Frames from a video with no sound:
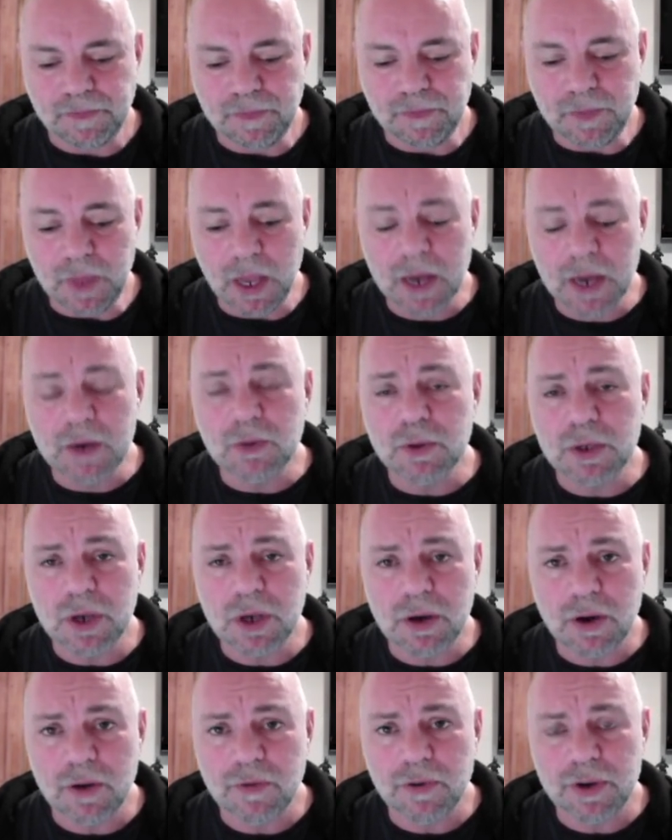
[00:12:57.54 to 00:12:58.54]
and
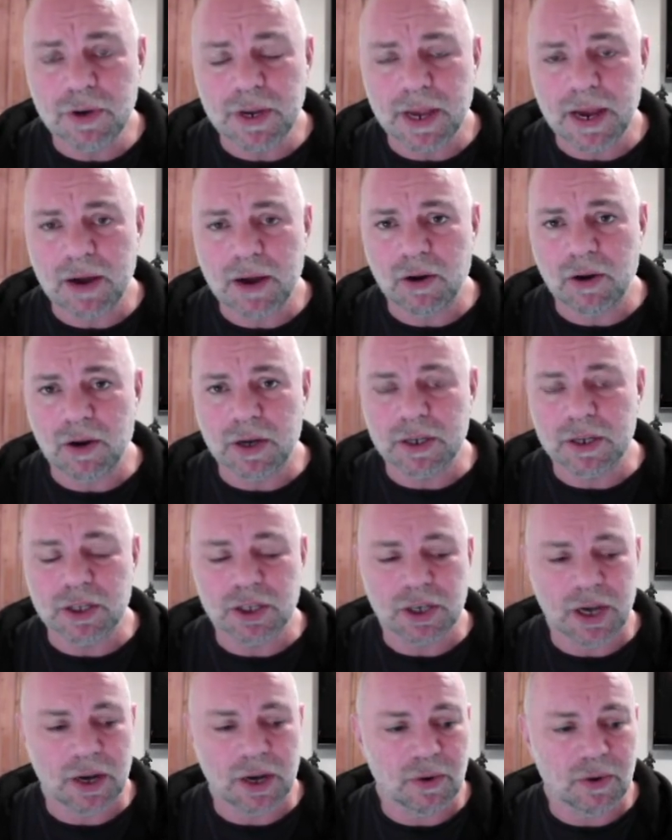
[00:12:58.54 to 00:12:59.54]
also over on the Outliers
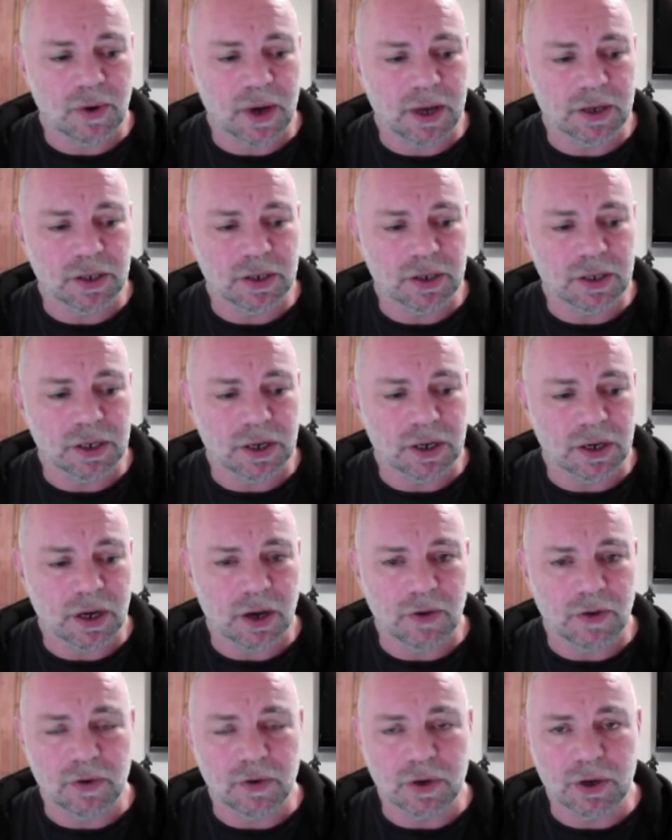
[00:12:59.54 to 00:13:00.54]
channel and
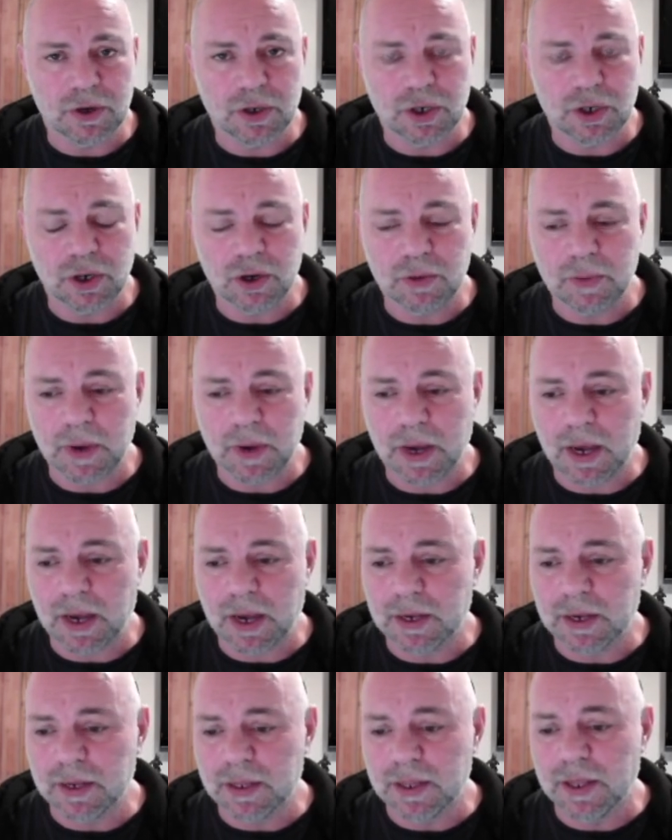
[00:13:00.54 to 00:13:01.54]
over on YouTube.
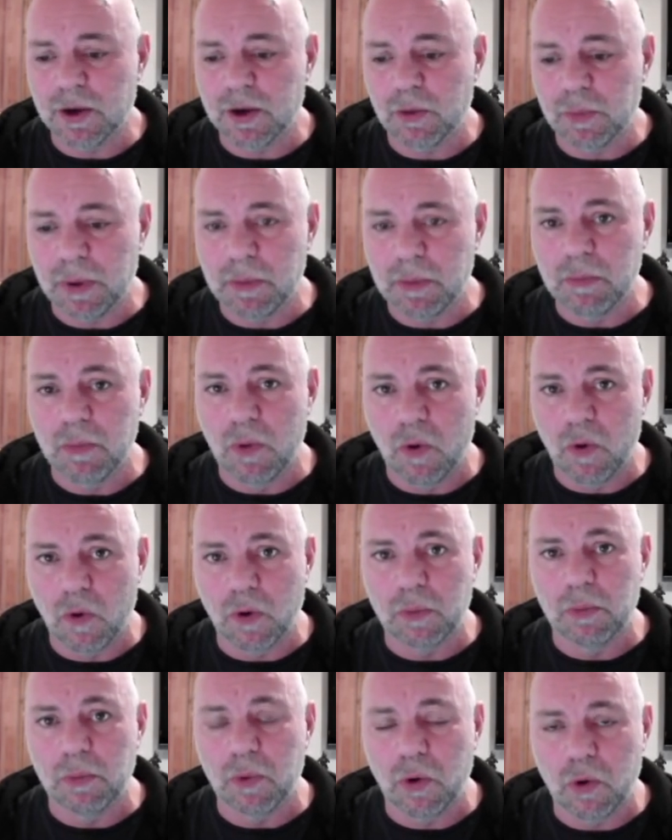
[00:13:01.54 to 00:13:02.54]
And there'll be more
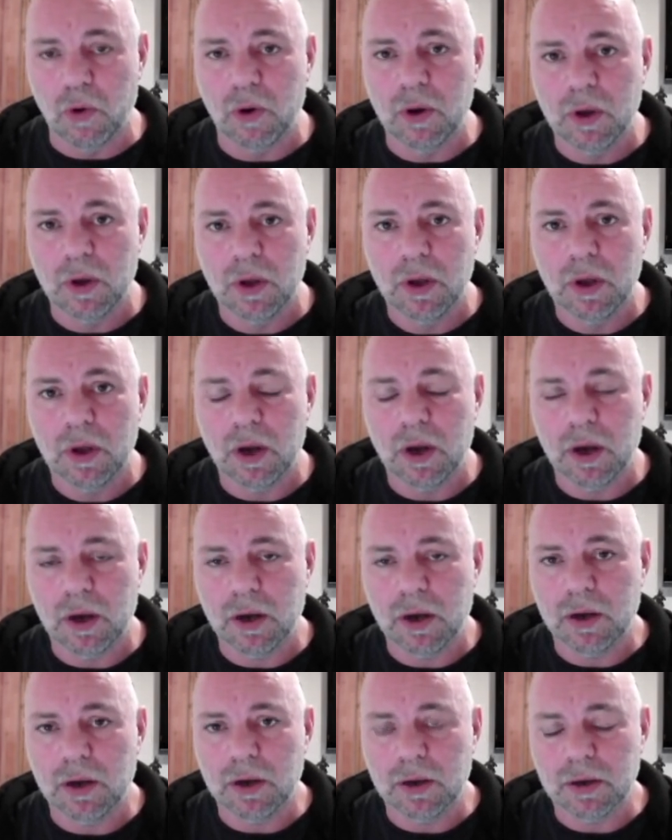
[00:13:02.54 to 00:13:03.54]
and more
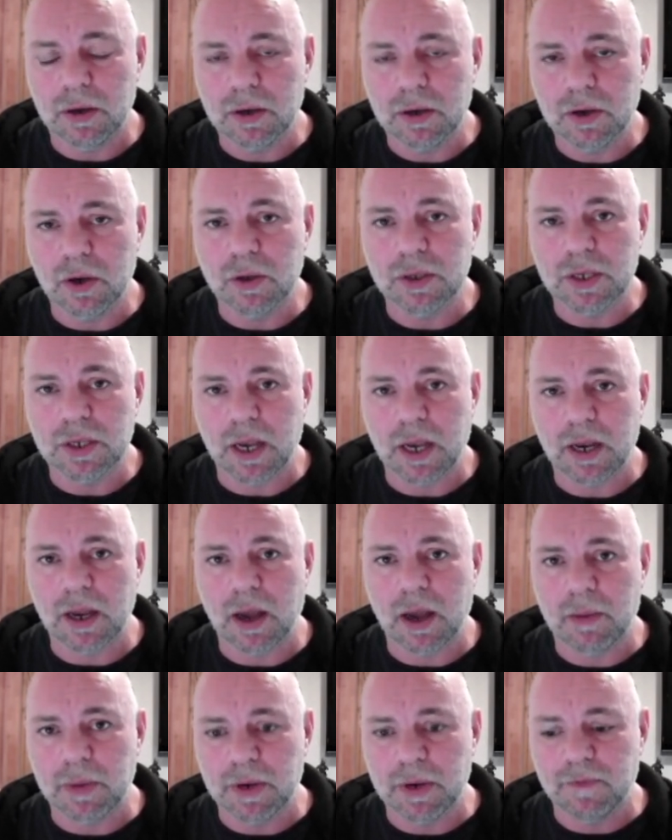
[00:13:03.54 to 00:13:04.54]
content
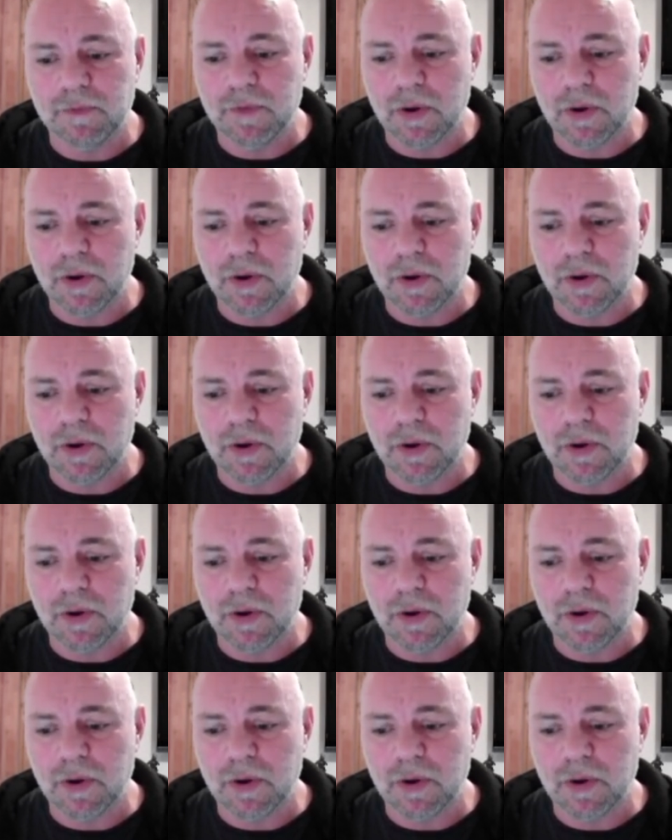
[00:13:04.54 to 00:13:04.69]
coming very